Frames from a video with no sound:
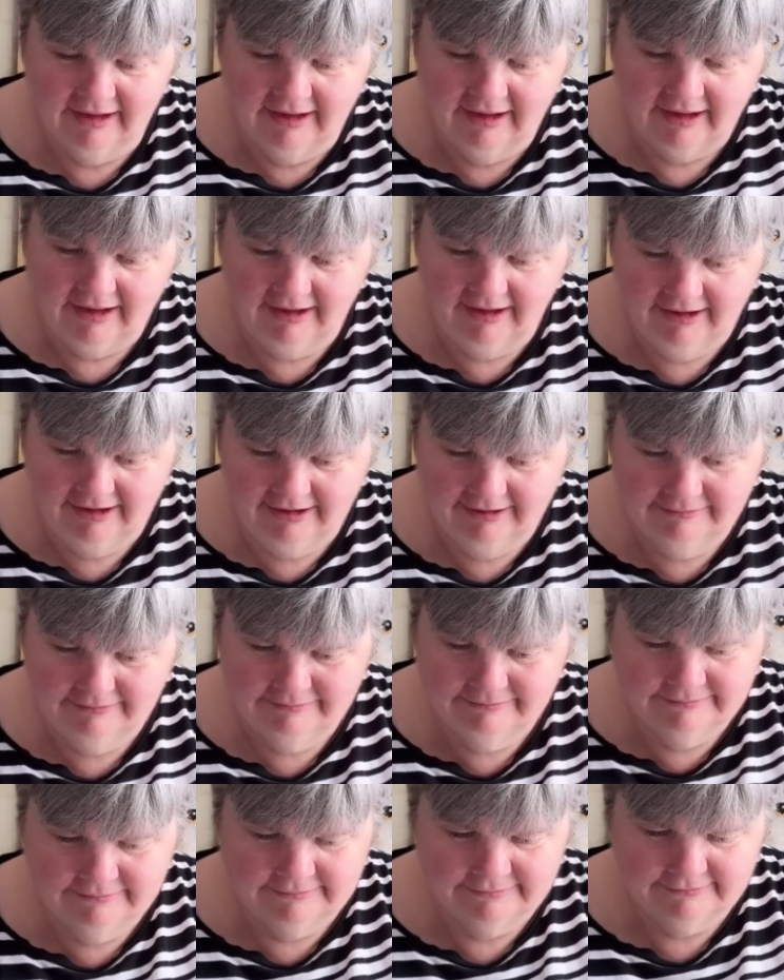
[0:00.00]

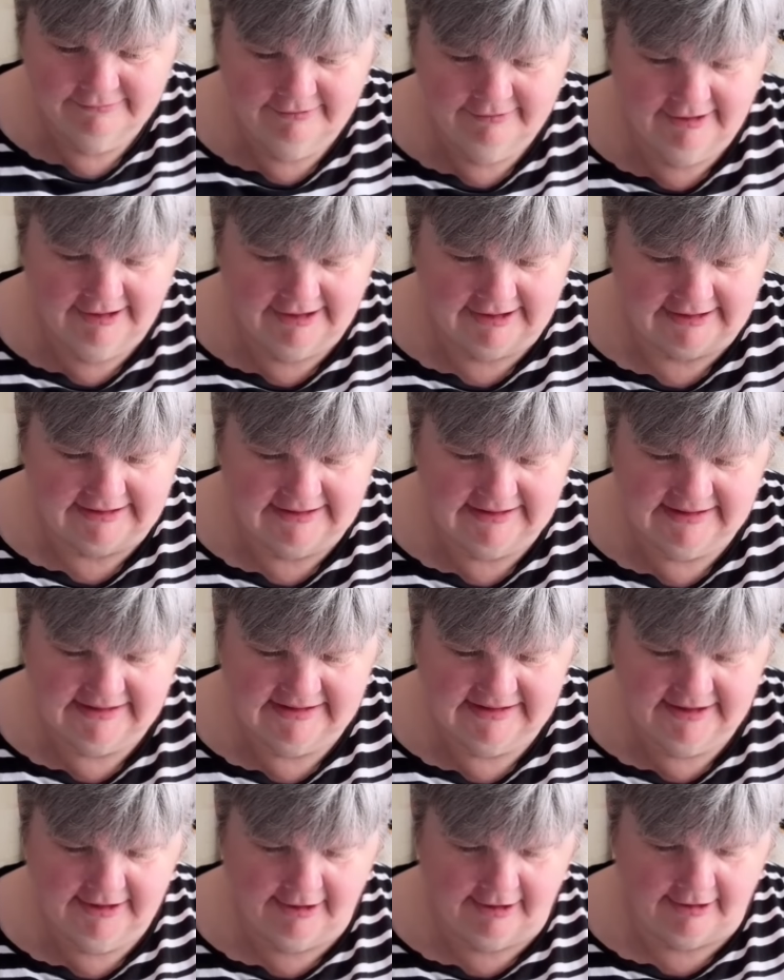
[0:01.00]
Right,
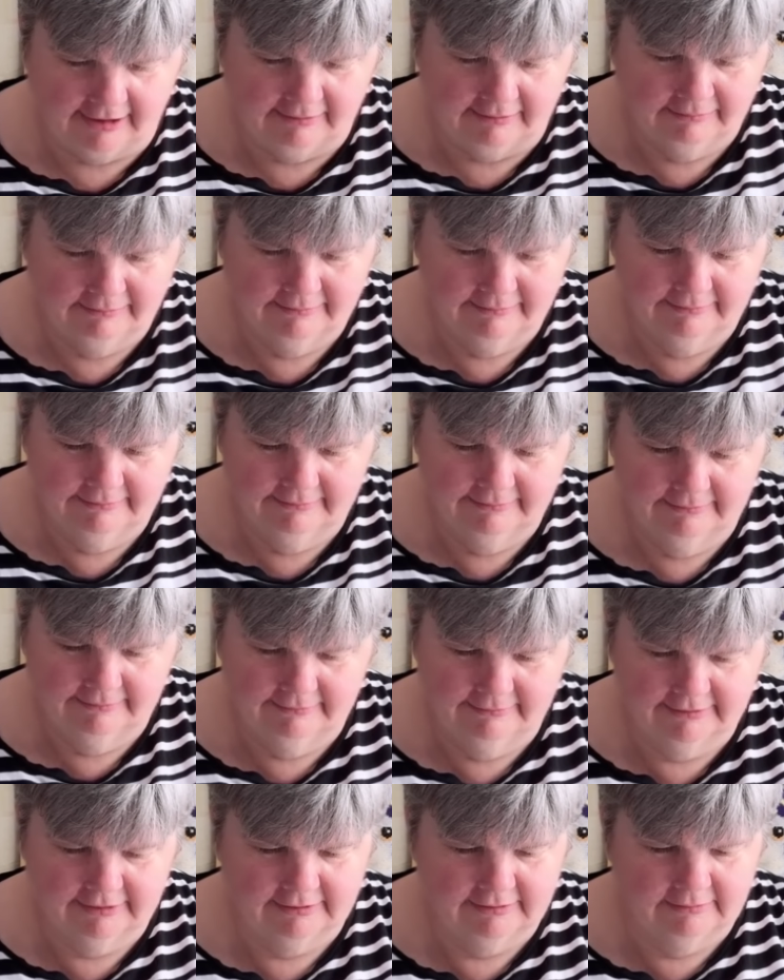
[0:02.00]
so
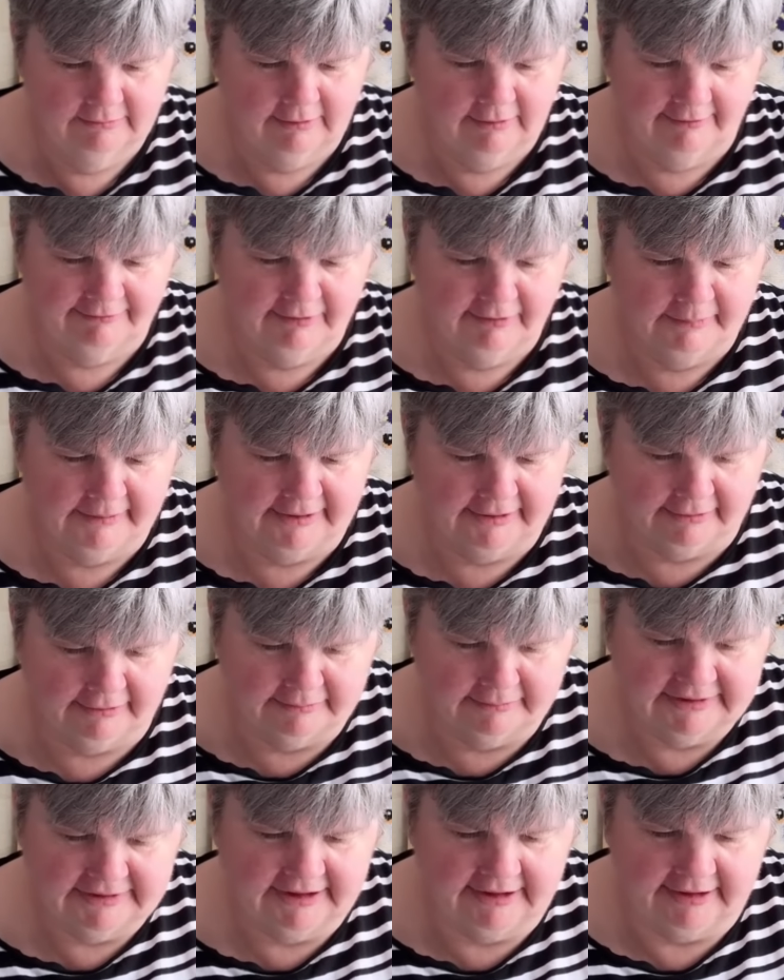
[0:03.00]
what have I been up
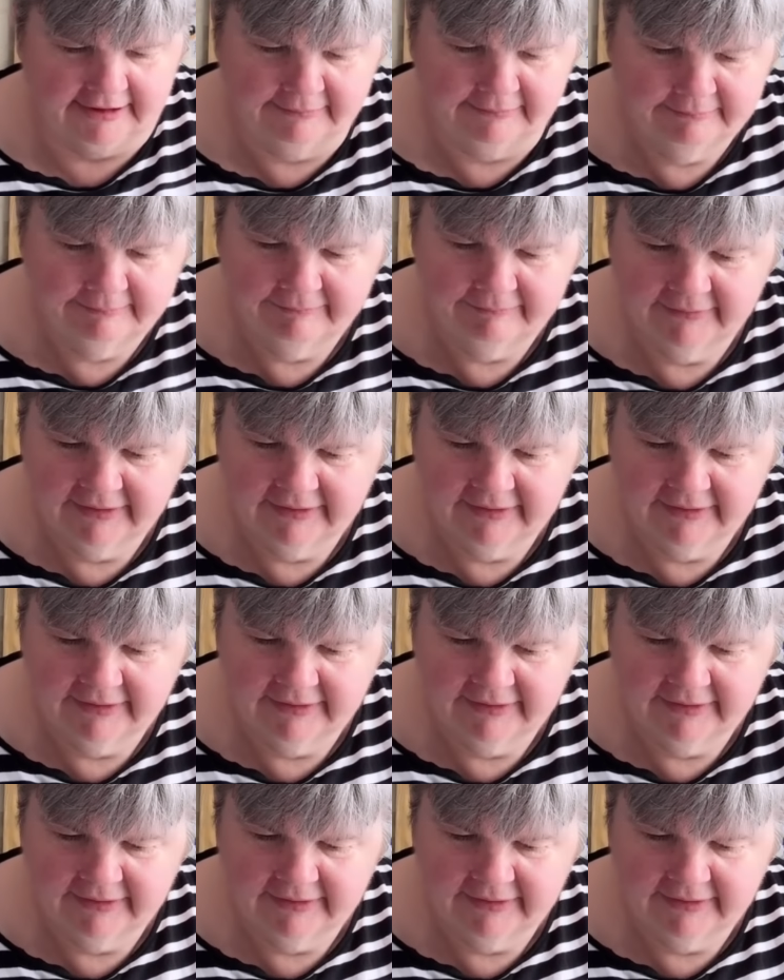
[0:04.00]
to?